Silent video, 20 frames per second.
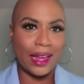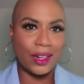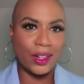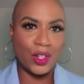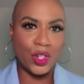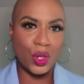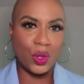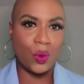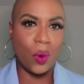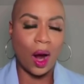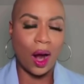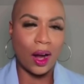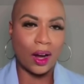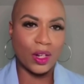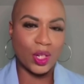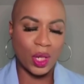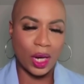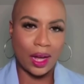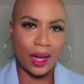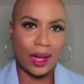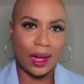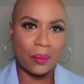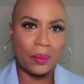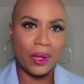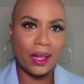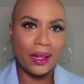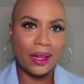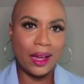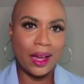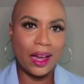and do our
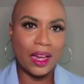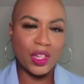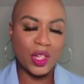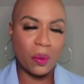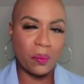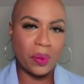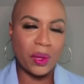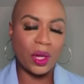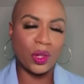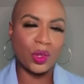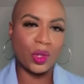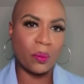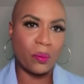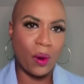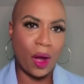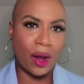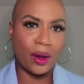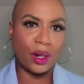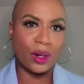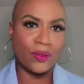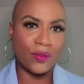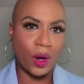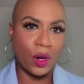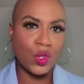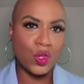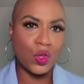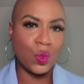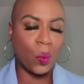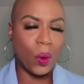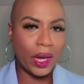job to build the broad and
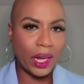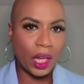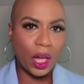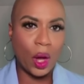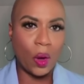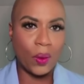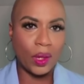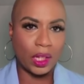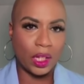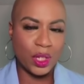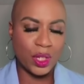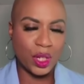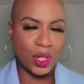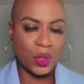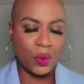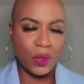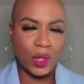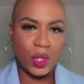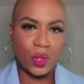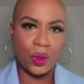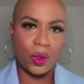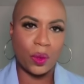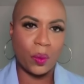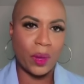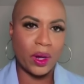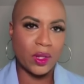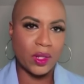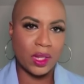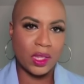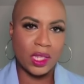diverse winning coalition to ensure that
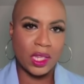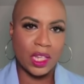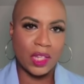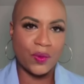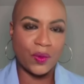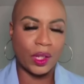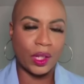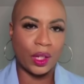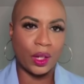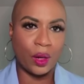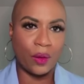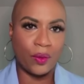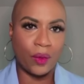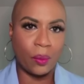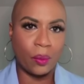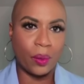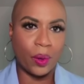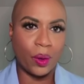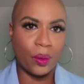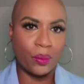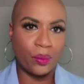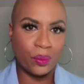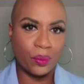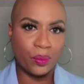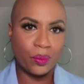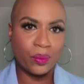we are successful in November.